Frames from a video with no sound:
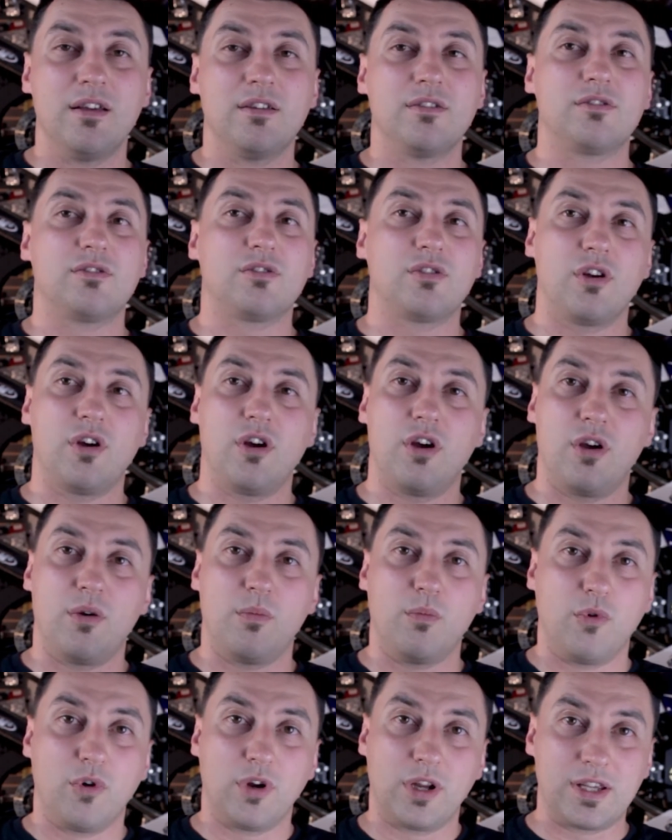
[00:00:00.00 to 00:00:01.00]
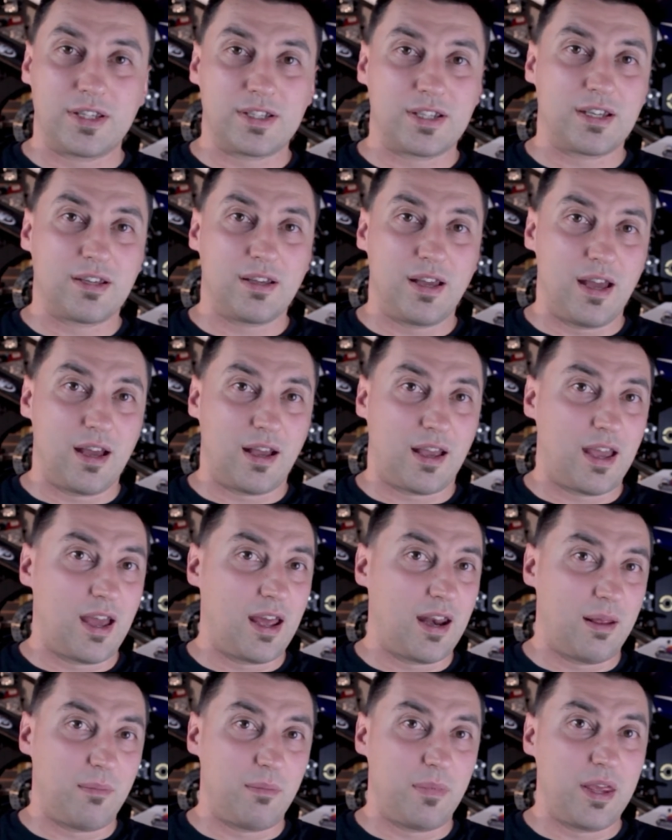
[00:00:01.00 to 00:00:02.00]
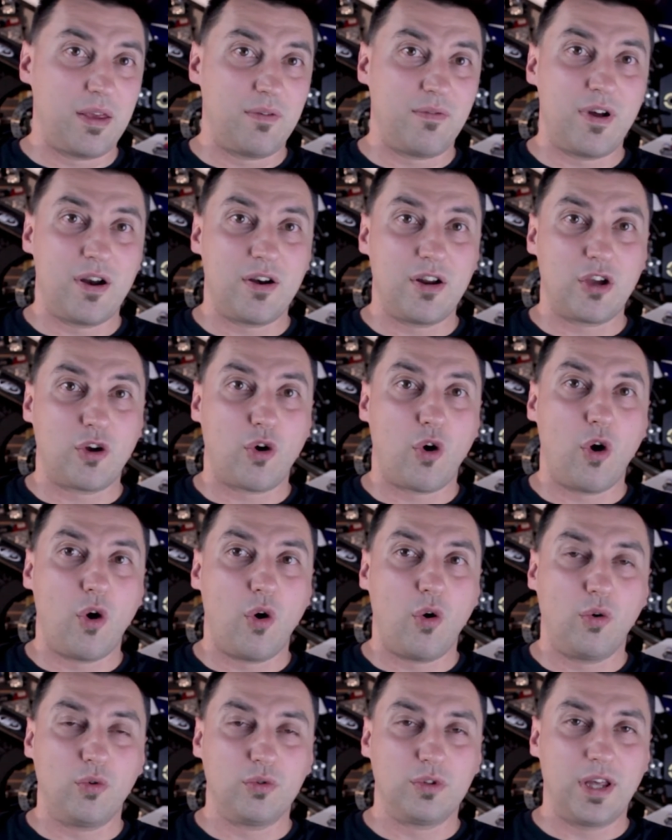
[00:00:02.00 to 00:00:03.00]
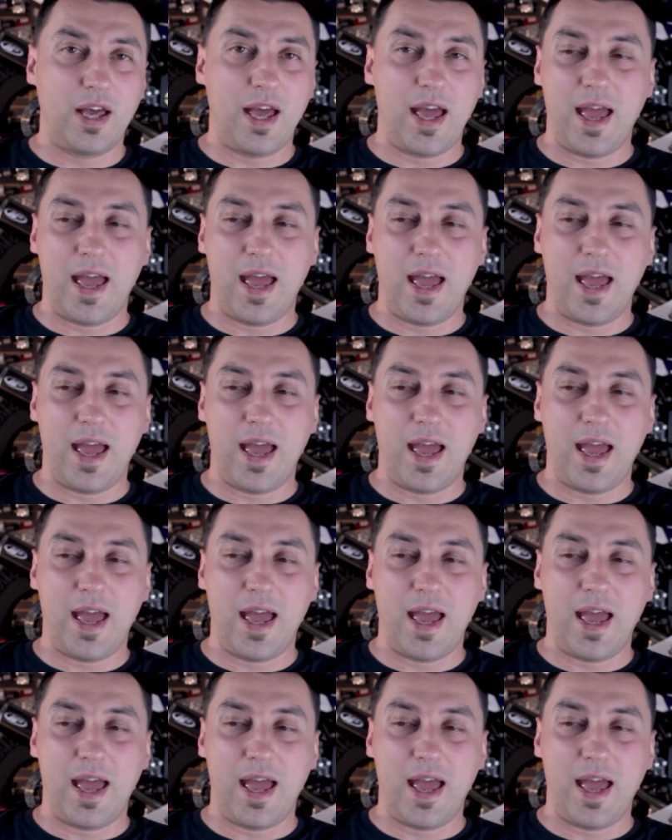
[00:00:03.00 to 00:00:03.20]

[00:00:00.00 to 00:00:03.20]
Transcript: so mornings can be very cold